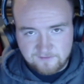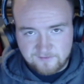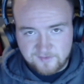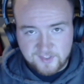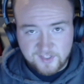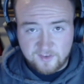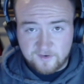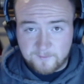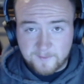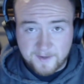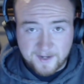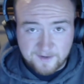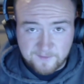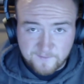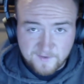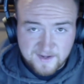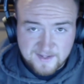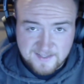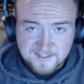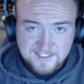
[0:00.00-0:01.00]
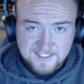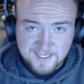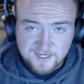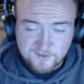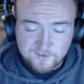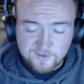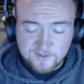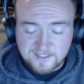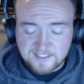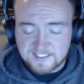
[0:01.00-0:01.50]
the other modifieds
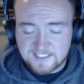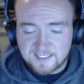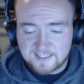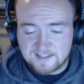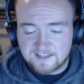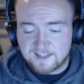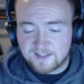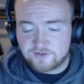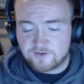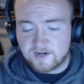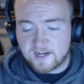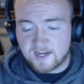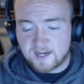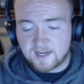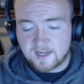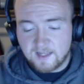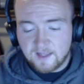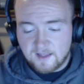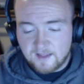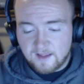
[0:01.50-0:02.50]
that race at that track.